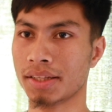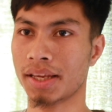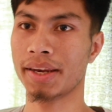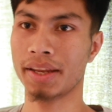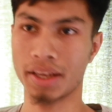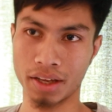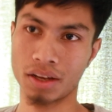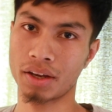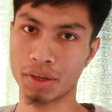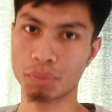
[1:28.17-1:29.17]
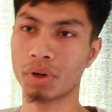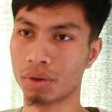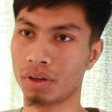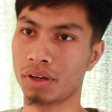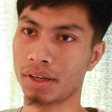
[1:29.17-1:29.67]
In
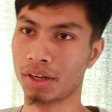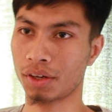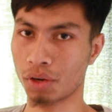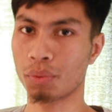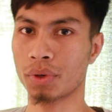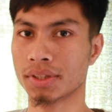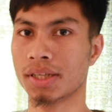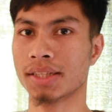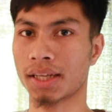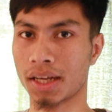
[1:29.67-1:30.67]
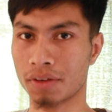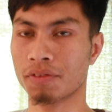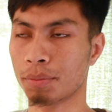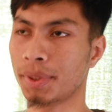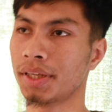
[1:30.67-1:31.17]
other words, it's a career
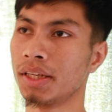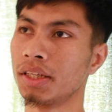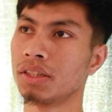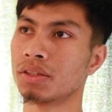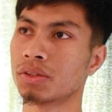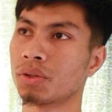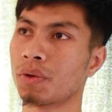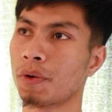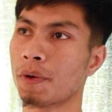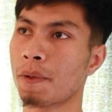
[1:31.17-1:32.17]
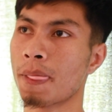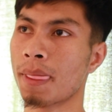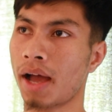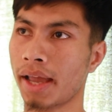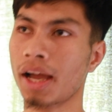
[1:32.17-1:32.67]
for me. So
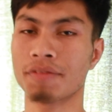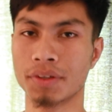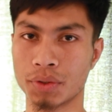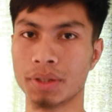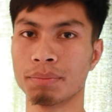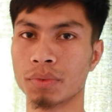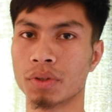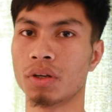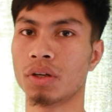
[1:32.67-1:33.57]
I have dream